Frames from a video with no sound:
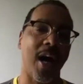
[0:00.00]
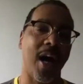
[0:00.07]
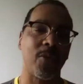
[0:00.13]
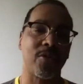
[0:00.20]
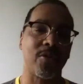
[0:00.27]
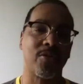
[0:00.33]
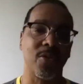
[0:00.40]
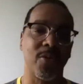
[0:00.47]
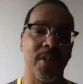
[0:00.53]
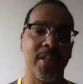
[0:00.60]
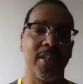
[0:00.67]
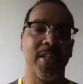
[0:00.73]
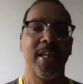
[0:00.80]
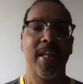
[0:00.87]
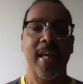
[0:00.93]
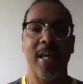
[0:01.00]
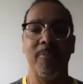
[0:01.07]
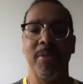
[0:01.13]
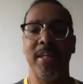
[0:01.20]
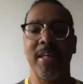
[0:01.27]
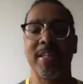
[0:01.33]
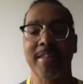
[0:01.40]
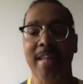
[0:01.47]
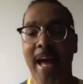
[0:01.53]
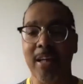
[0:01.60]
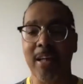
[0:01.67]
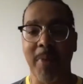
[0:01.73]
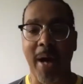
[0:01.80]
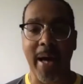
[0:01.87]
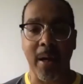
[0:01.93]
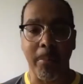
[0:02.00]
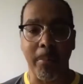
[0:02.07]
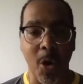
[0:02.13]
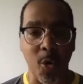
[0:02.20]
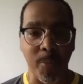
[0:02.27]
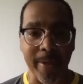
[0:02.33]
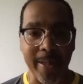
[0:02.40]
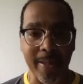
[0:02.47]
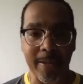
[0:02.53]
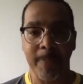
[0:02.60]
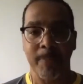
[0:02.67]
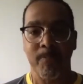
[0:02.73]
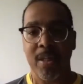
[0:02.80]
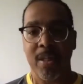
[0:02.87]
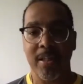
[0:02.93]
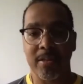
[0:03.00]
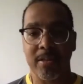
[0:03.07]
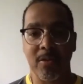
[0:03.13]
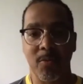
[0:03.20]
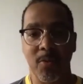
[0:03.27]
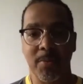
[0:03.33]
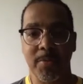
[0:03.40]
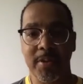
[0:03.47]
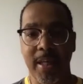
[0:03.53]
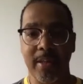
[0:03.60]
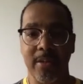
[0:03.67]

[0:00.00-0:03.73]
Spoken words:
was doing and be excited by a moment. Listen to what I'm saying to